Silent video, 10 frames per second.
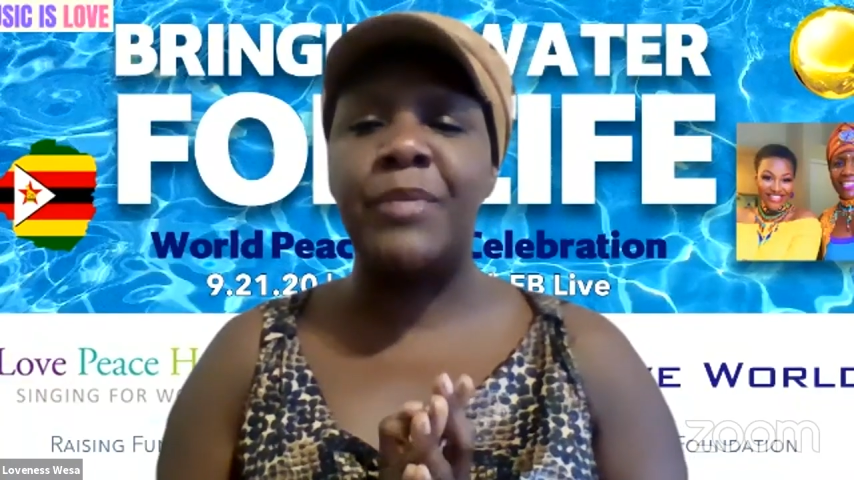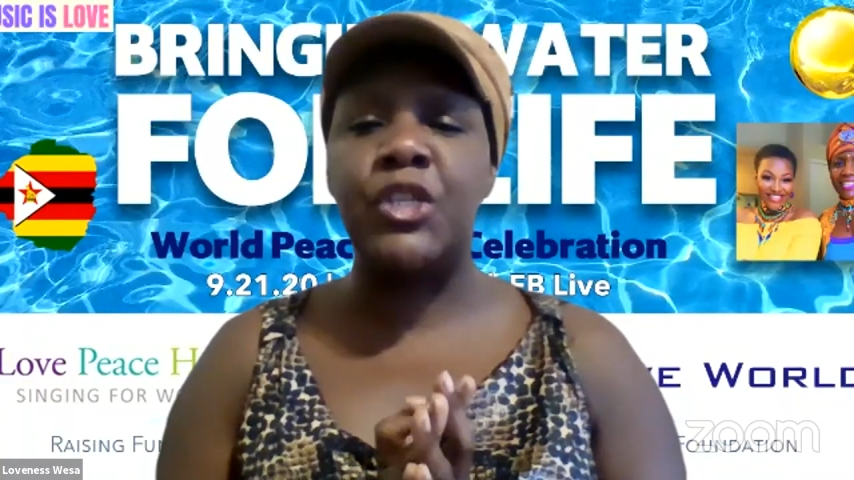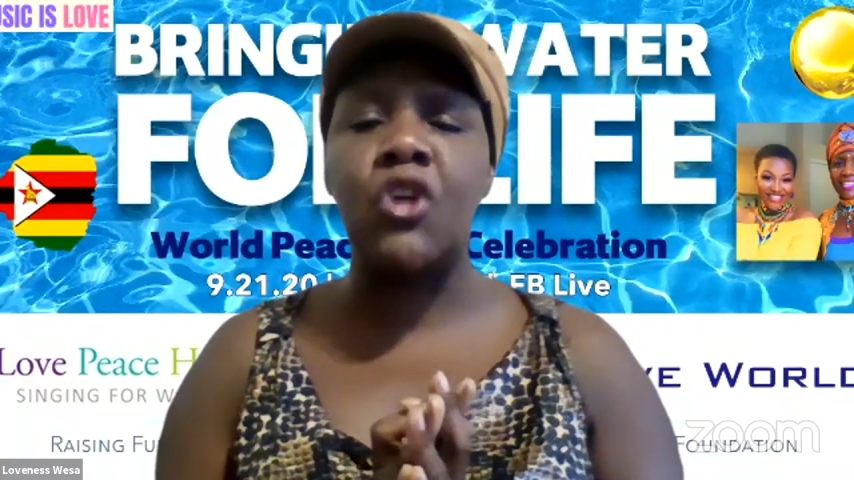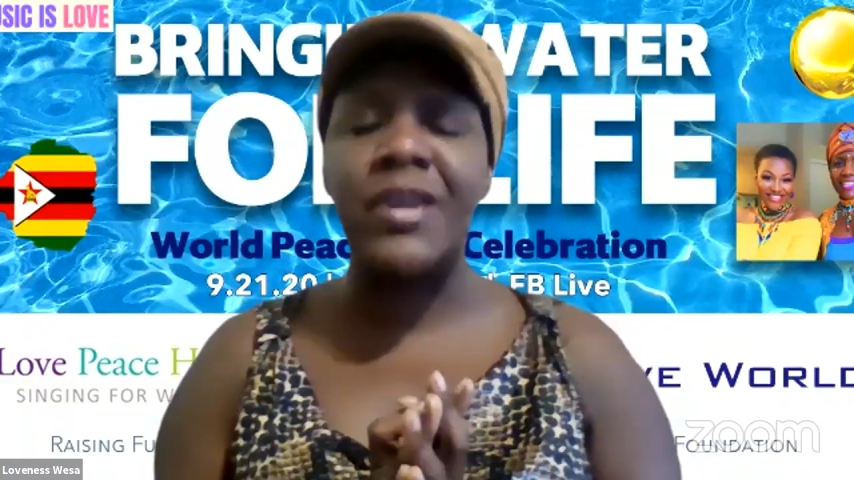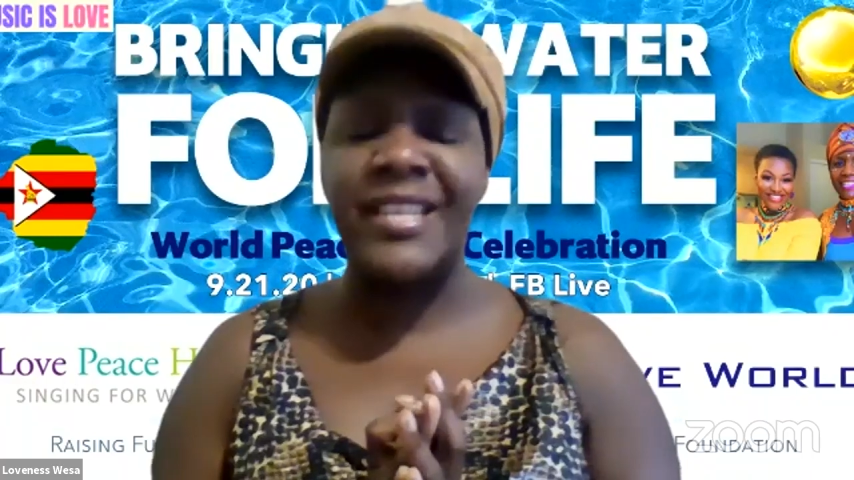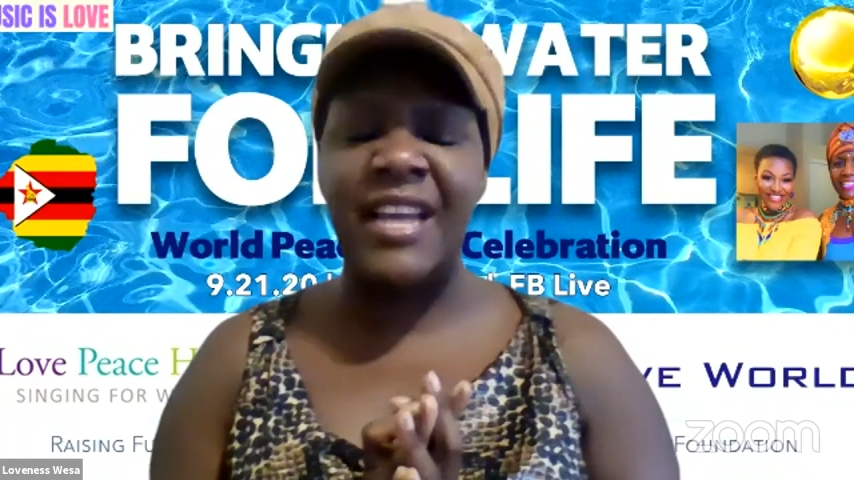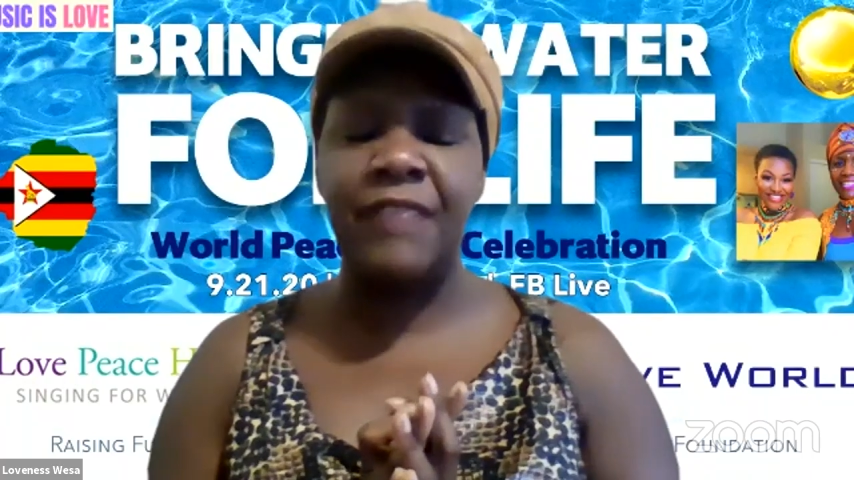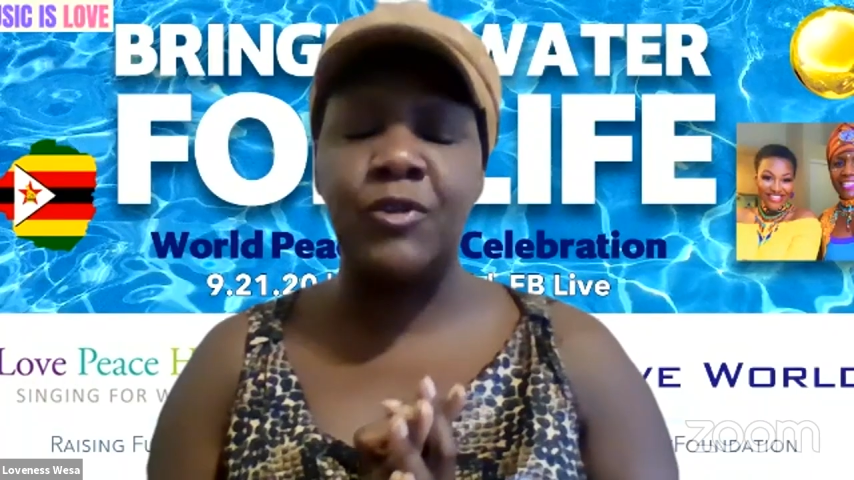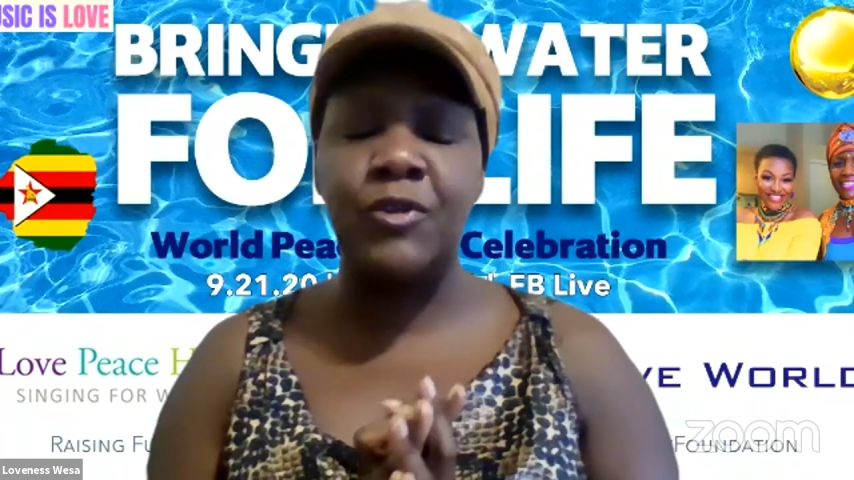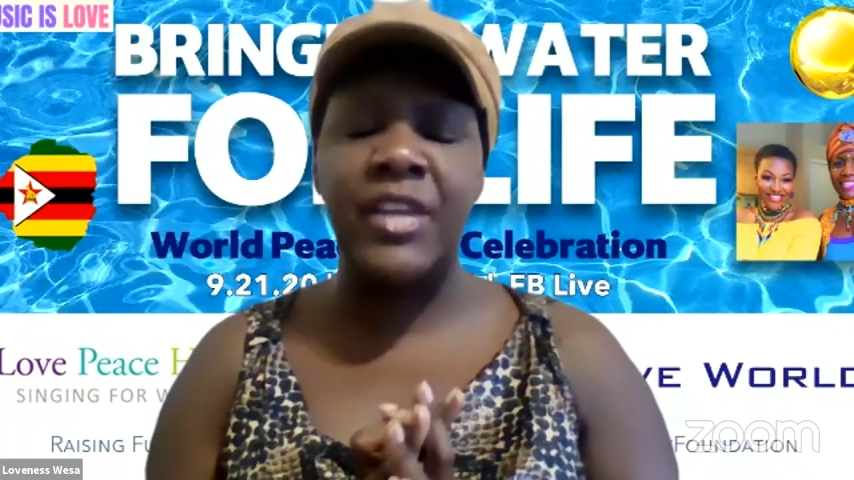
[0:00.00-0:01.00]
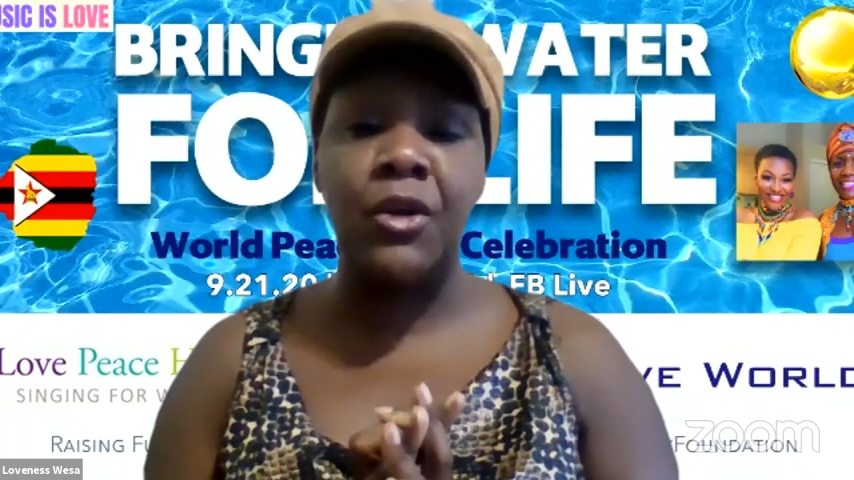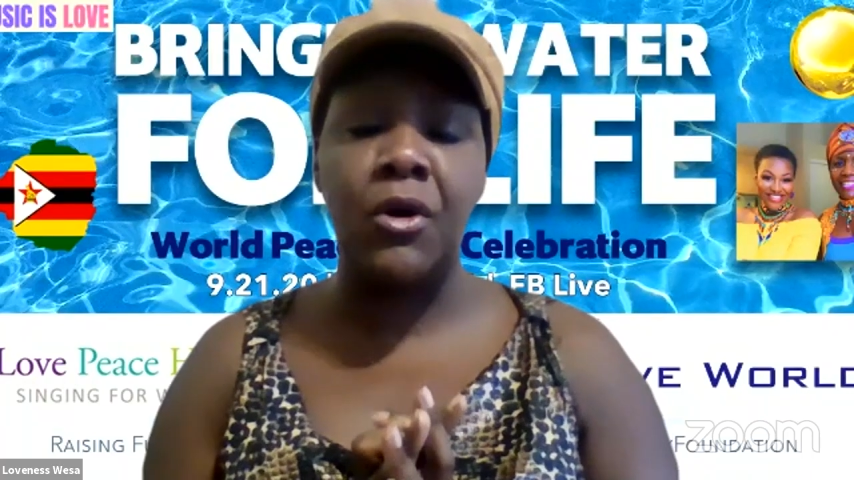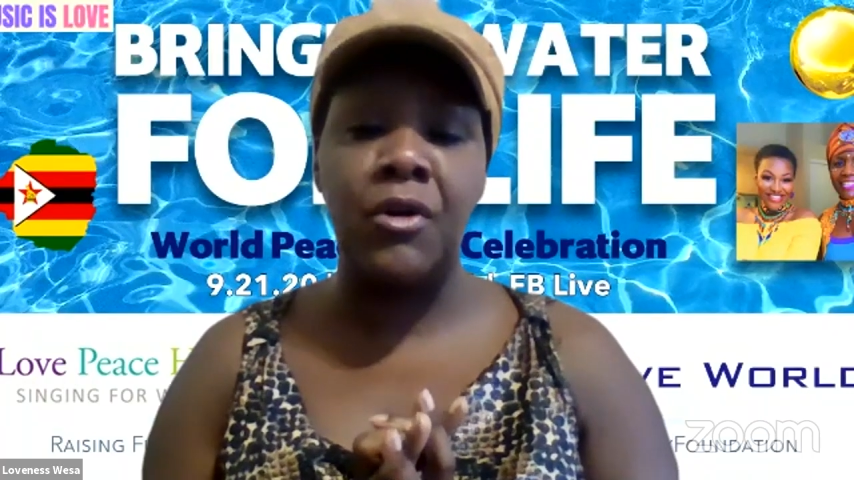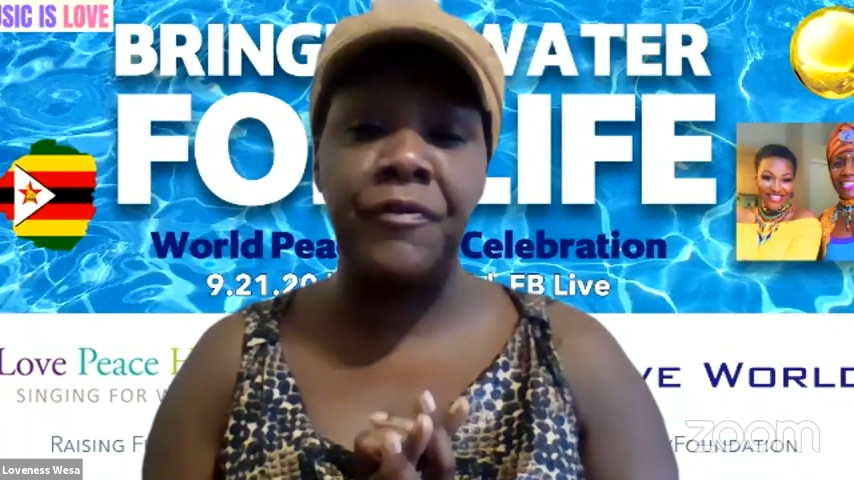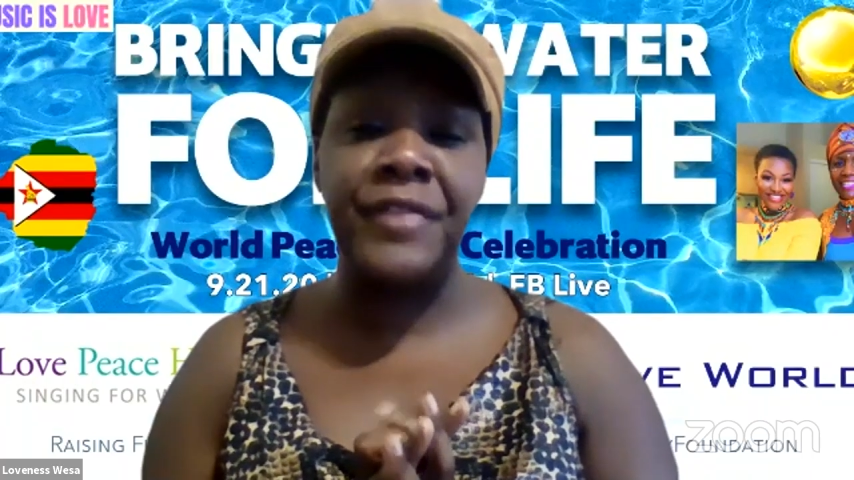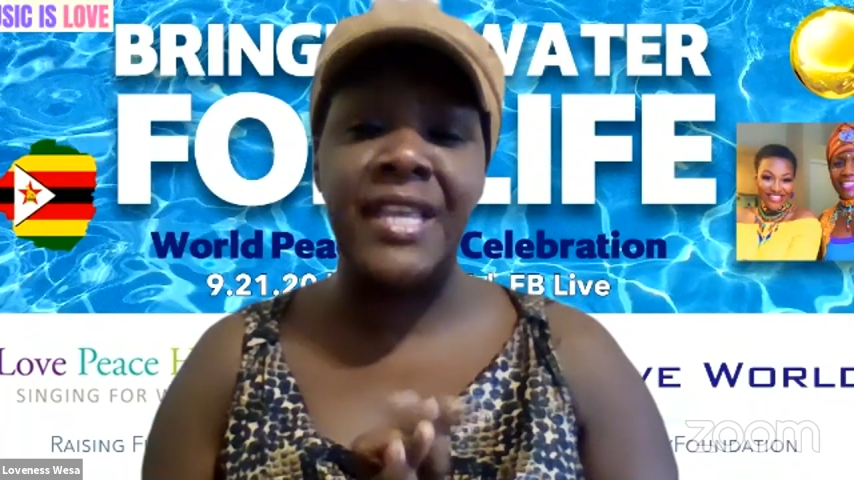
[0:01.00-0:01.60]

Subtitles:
strong enough to let go of